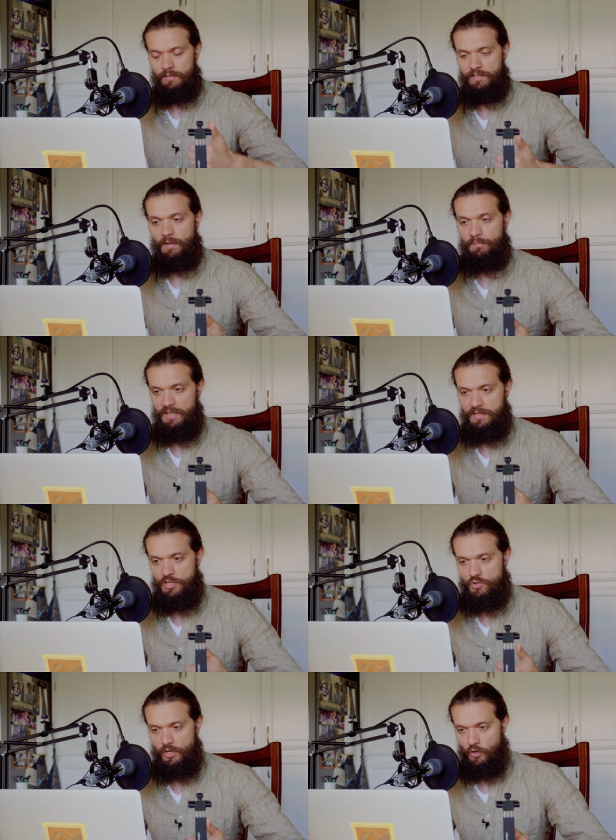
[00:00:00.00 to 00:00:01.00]
something that
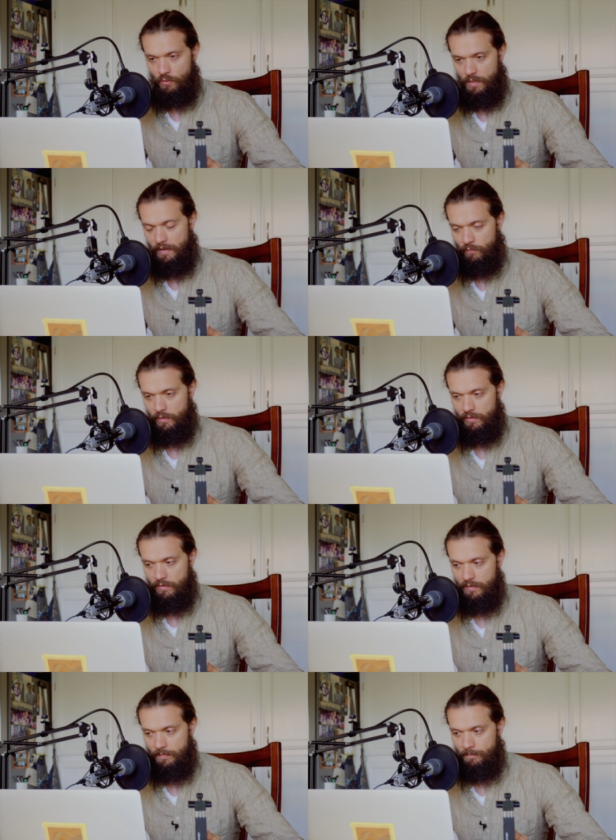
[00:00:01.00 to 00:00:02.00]
you can go live with?